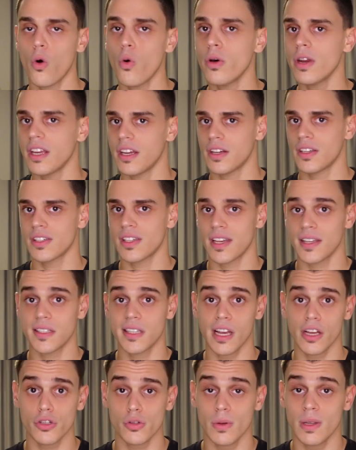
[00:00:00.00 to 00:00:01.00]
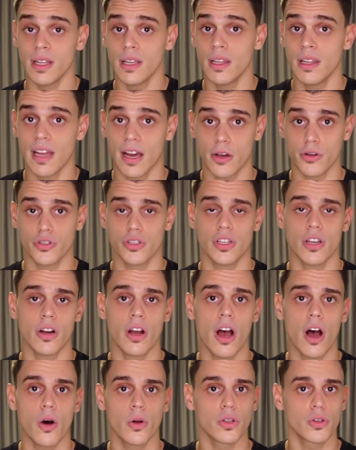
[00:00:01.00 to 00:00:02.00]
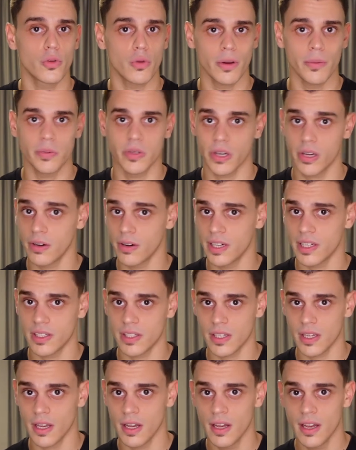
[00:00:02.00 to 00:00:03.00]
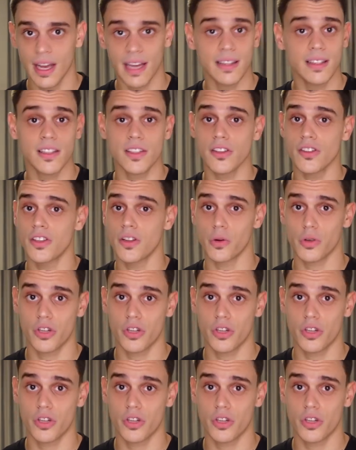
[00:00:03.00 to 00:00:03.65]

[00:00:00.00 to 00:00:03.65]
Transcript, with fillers: Audius has actually launched their own cryptocurrency, and this is no